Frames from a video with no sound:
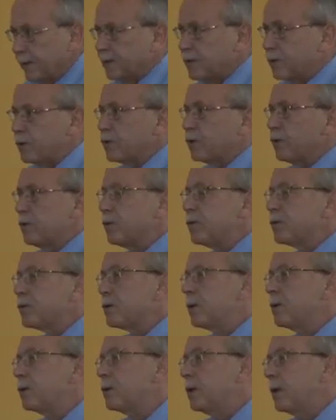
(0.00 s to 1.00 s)
this is
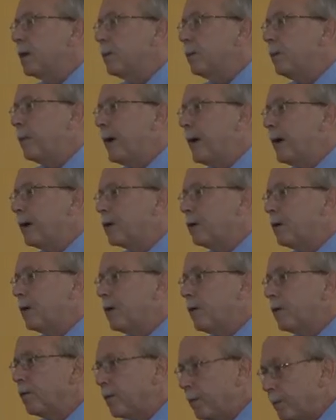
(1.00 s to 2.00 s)
also a part
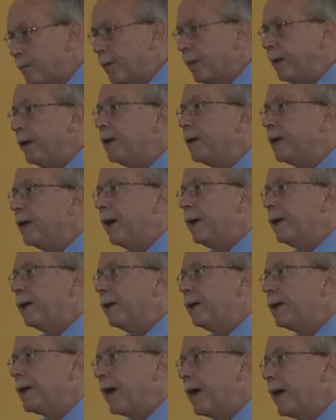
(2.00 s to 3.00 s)
of being an
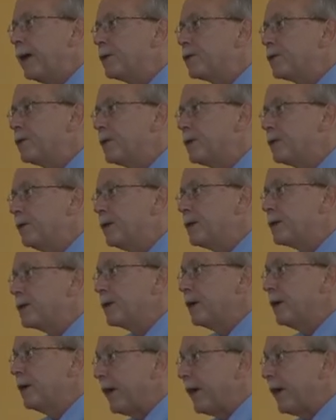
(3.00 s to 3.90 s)
engaged university,